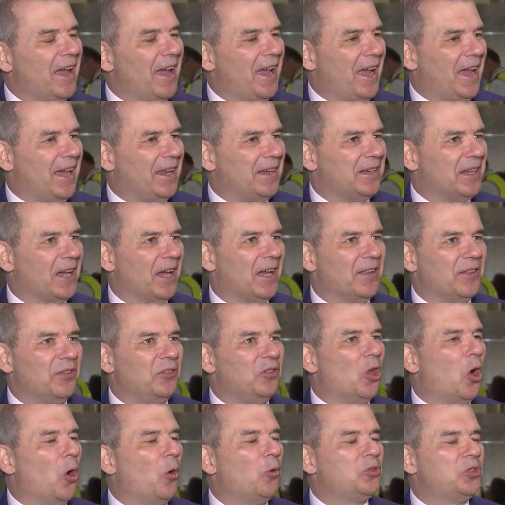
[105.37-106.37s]
and uh,
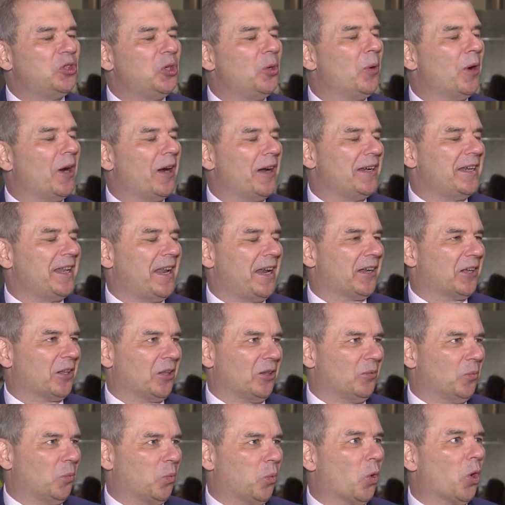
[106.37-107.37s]
no two are
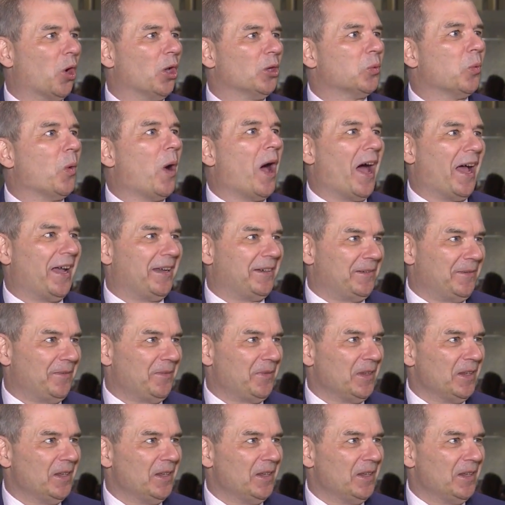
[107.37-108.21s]
identical worldwide.